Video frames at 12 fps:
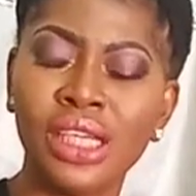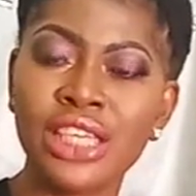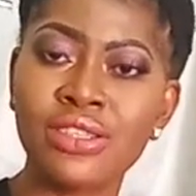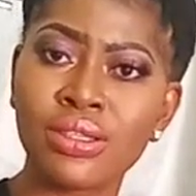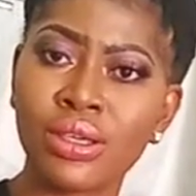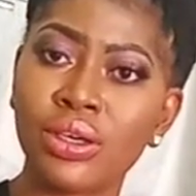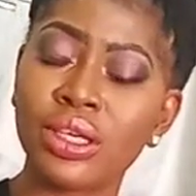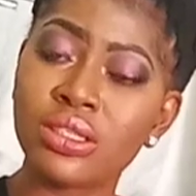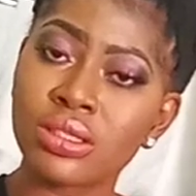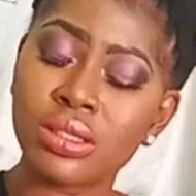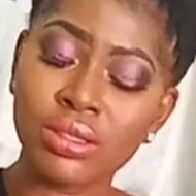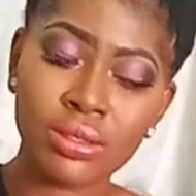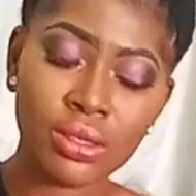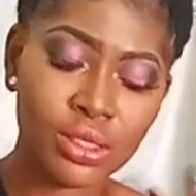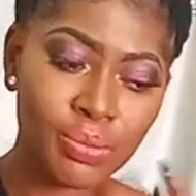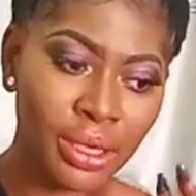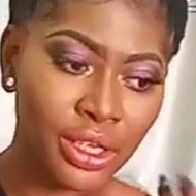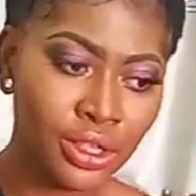it's so it's, it's so
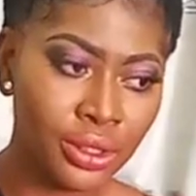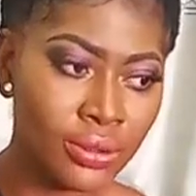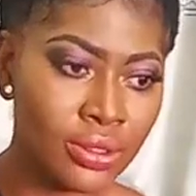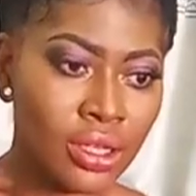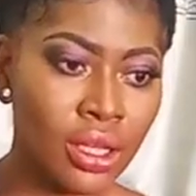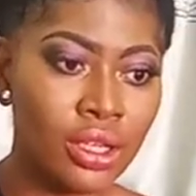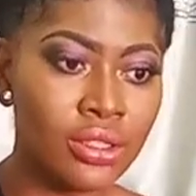super cute